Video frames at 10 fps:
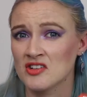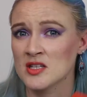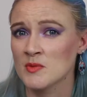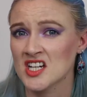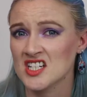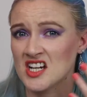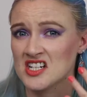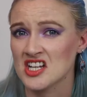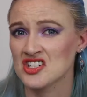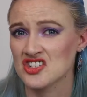her at the minute and I
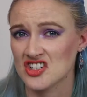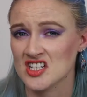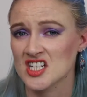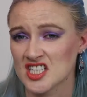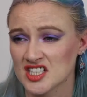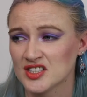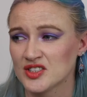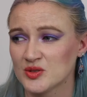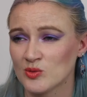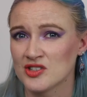tend to just
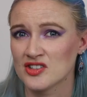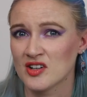wander